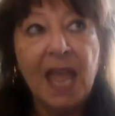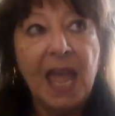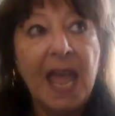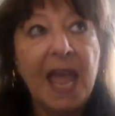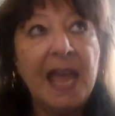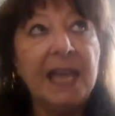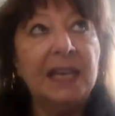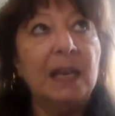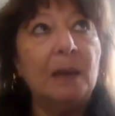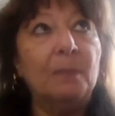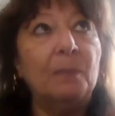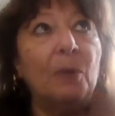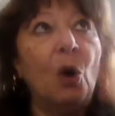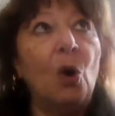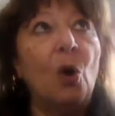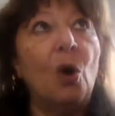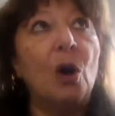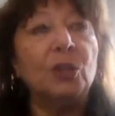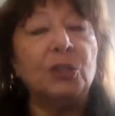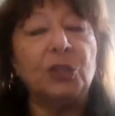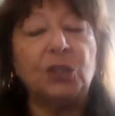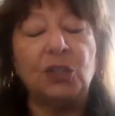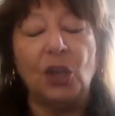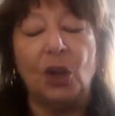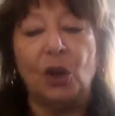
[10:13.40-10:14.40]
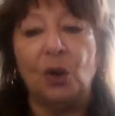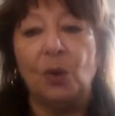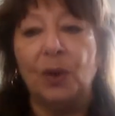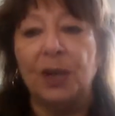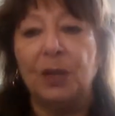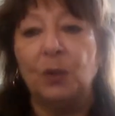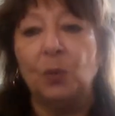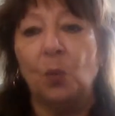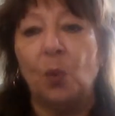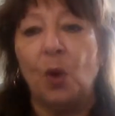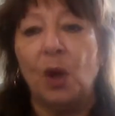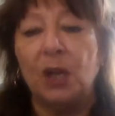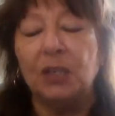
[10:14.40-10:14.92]
and I'm also
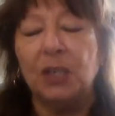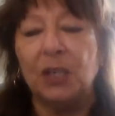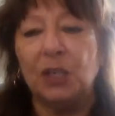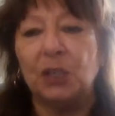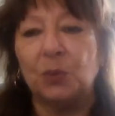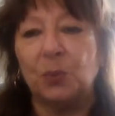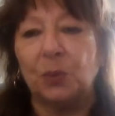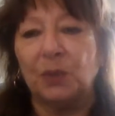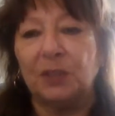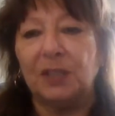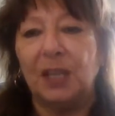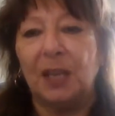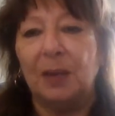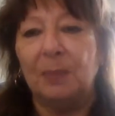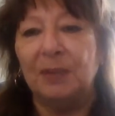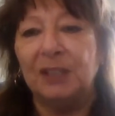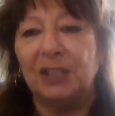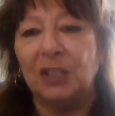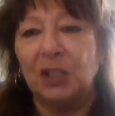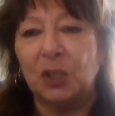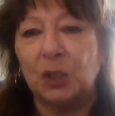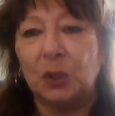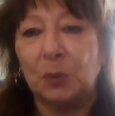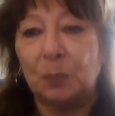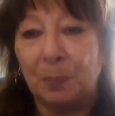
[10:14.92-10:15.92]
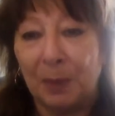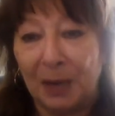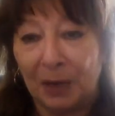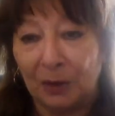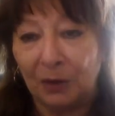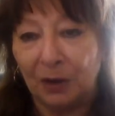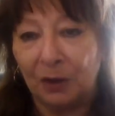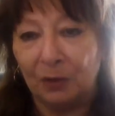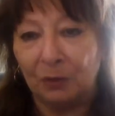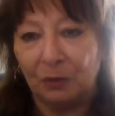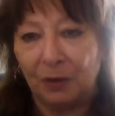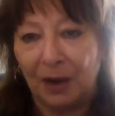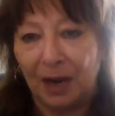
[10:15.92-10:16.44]
in oneness with Him in the
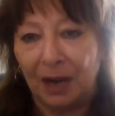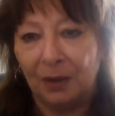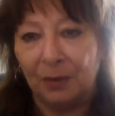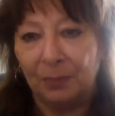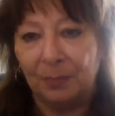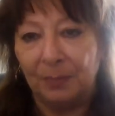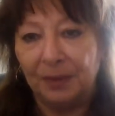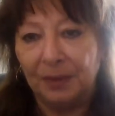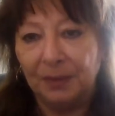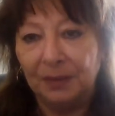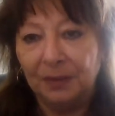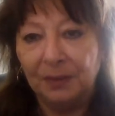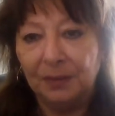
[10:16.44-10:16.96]
spirit realm,